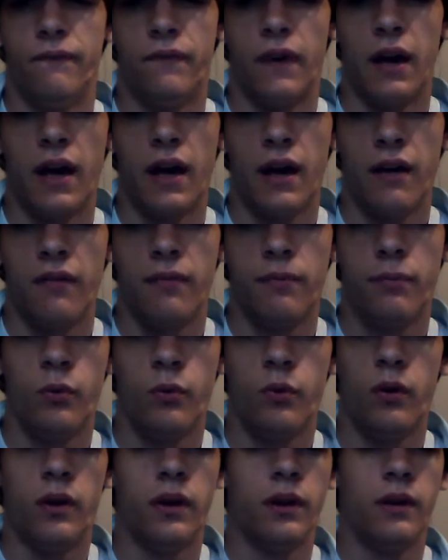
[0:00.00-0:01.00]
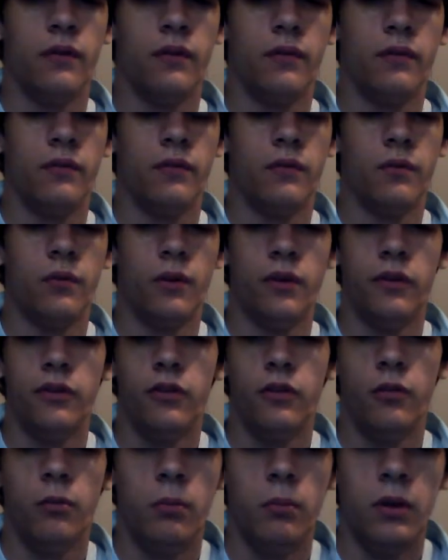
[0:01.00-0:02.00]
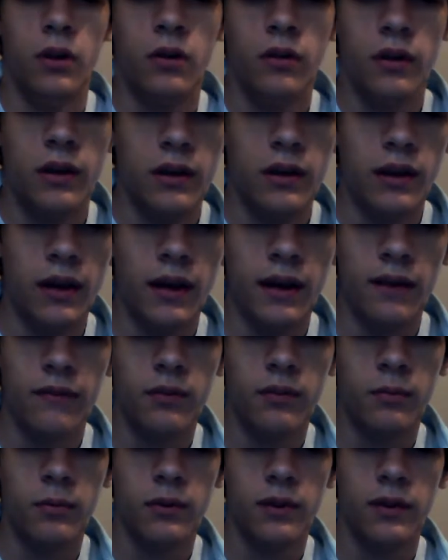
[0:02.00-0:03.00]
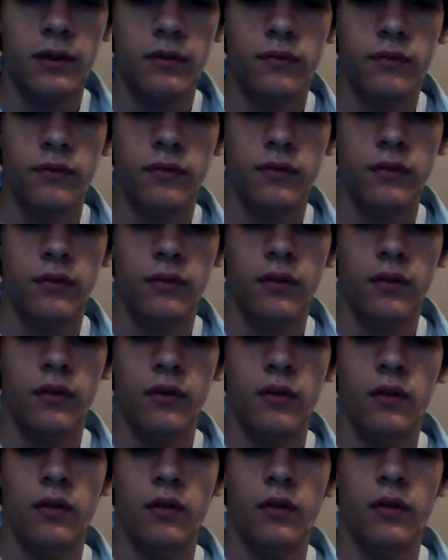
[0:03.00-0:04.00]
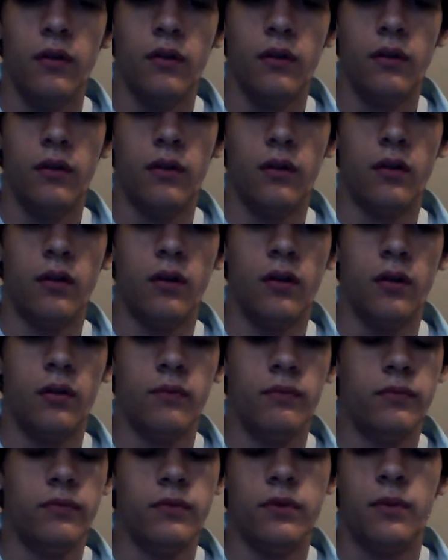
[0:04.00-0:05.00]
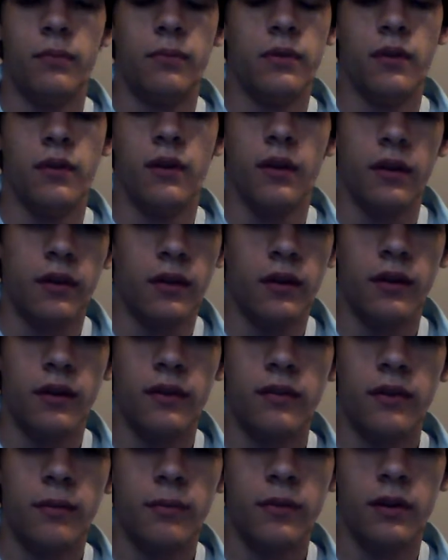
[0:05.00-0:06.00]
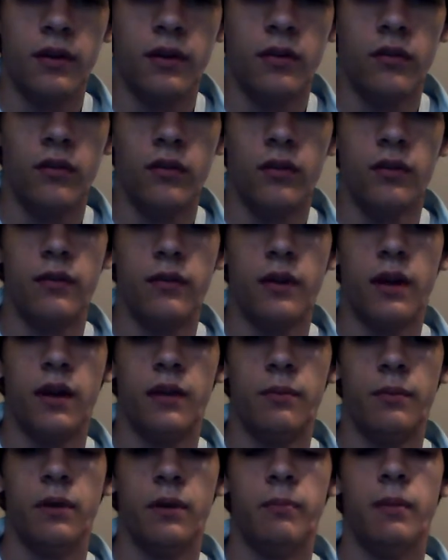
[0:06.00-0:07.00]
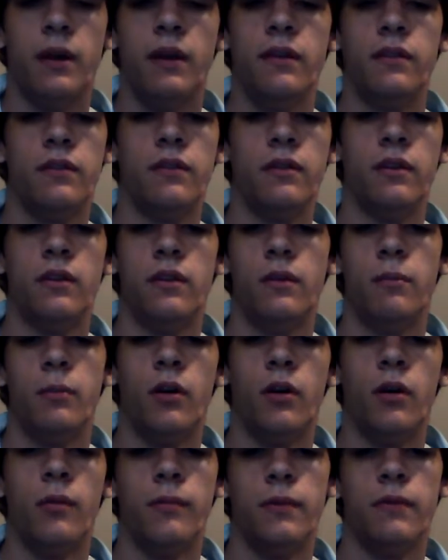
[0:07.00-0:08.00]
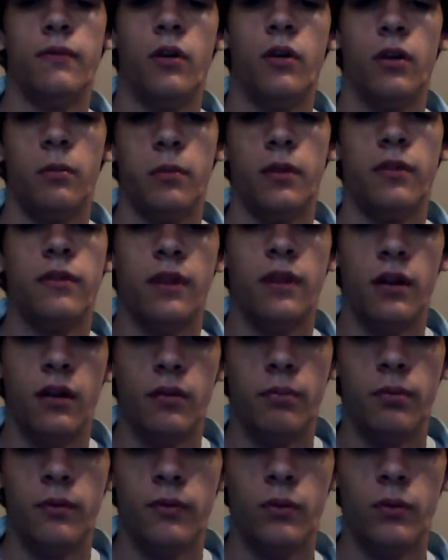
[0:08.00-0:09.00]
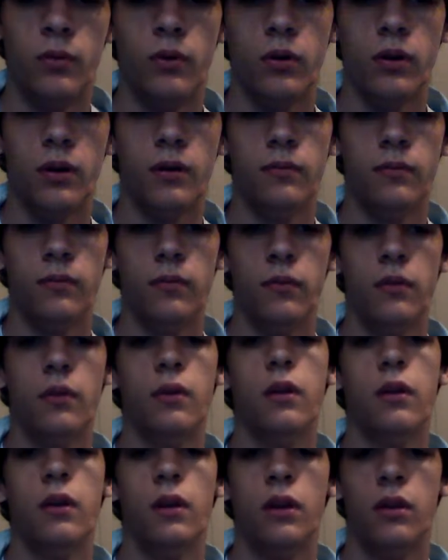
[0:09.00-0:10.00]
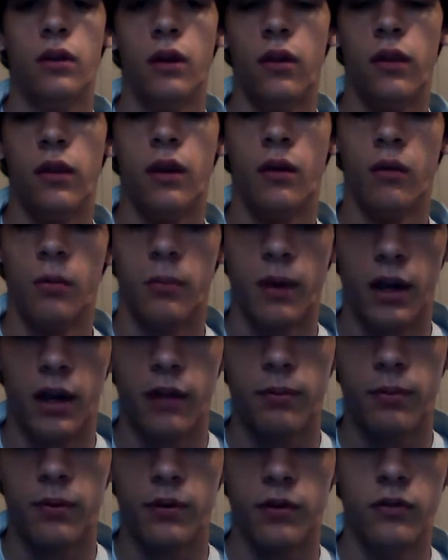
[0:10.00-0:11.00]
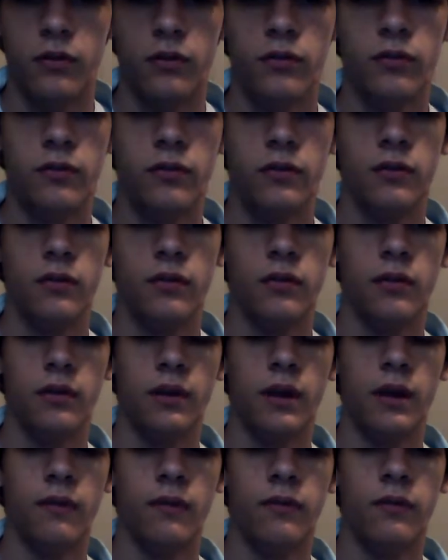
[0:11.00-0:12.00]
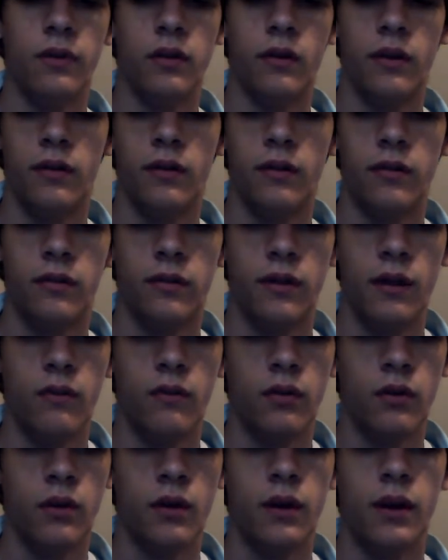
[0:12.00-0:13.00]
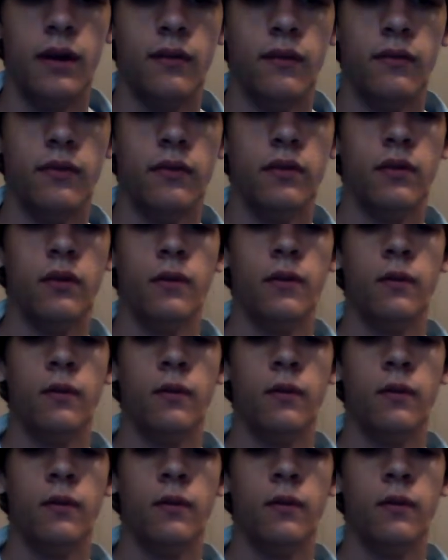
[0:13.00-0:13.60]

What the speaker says: 5.12 million lives, I believe, or something like that. It's something along those lines. But basically, the bombs have already been set off before, and they were mass produced. They've taken several lives,